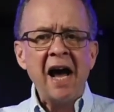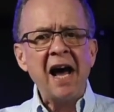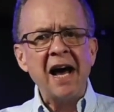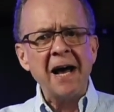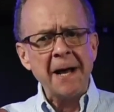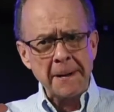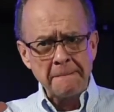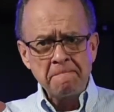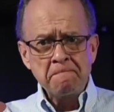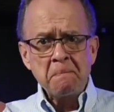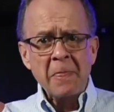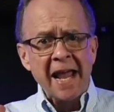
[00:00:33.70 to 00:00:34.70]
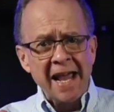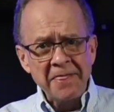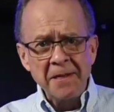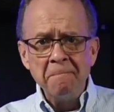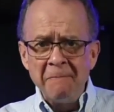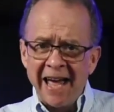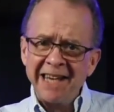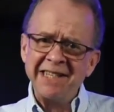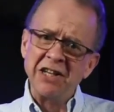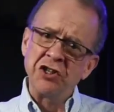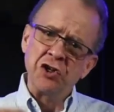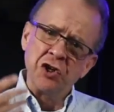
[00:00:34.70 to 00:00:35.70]
Uh, and the
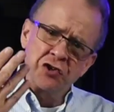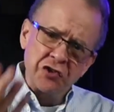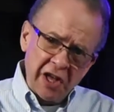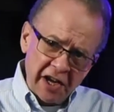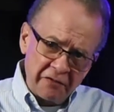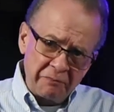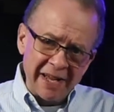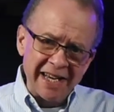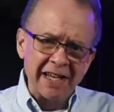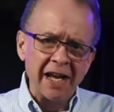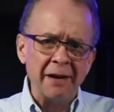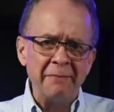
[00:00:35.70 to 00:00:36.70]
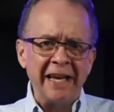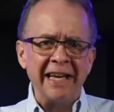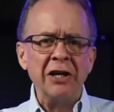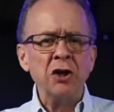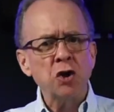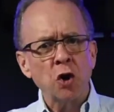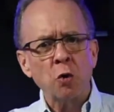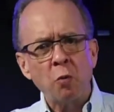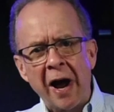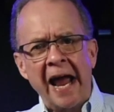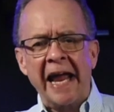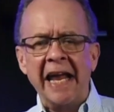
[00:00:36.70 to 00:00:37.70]
messages that have been coming your
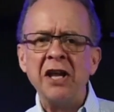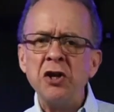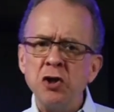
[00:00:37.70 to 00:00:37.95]
way.